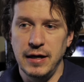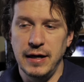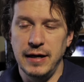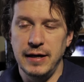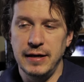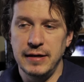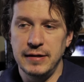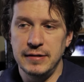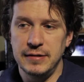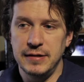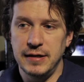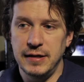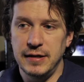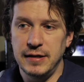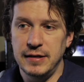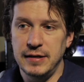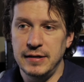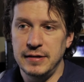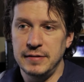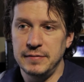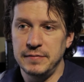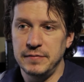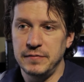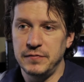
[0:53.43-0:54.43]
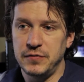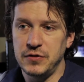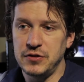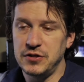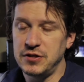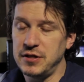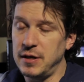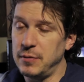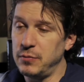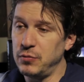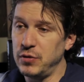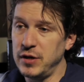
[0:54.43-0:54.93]
And for
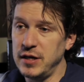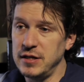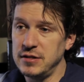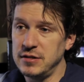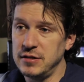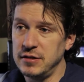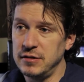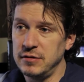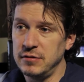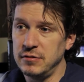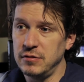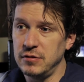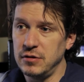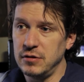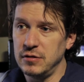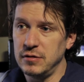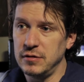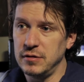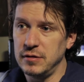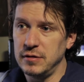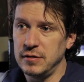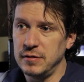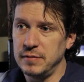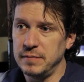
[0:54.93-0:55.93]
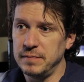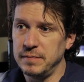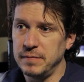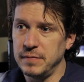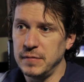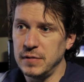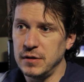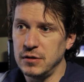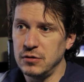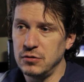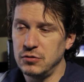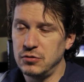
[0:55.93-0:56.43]
some reason,
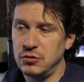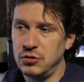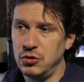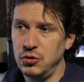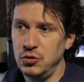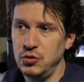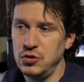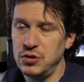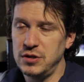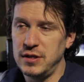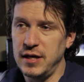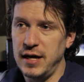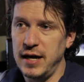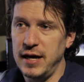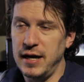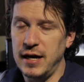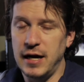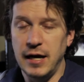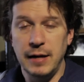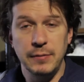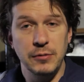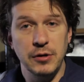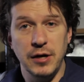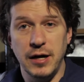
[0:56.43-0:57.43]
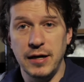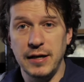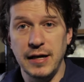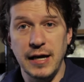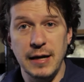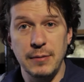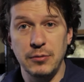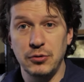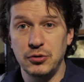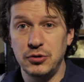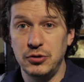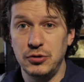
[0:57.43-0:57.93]
Tuesday I am not
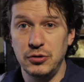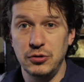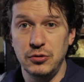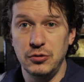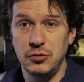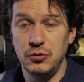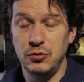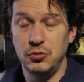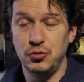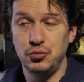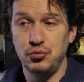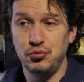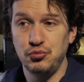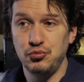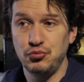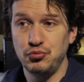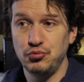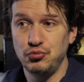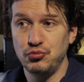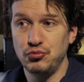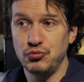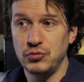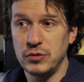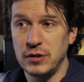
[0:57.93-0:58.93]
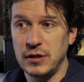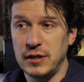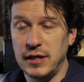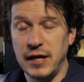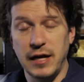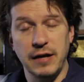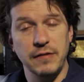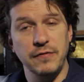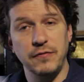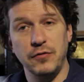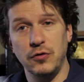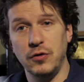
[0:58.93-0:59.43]
able to
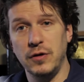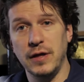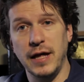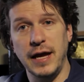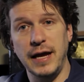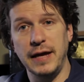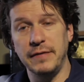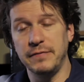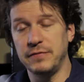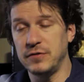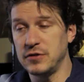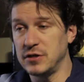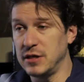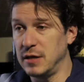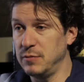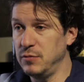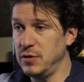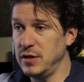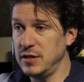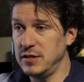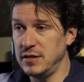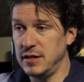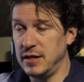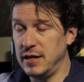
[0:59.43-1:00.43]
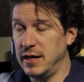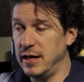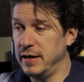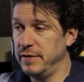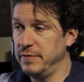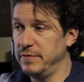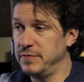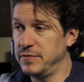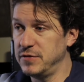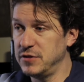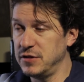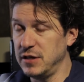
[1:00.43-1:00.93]
get a full 8. For some reason,
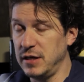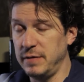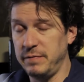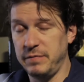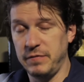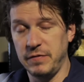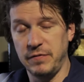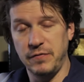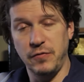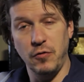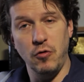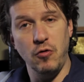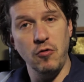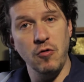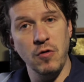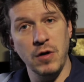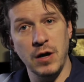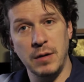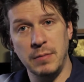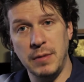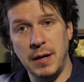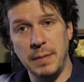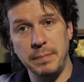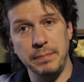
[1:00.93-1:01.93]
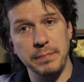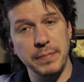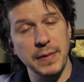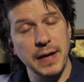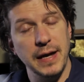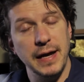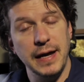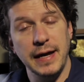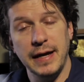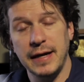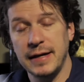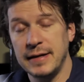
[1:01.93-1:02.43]
I've slept for 4 and I'm up
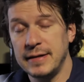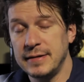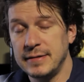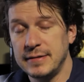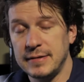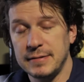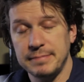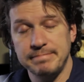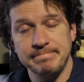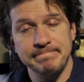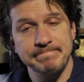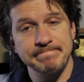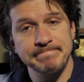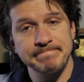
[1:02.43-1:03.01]
and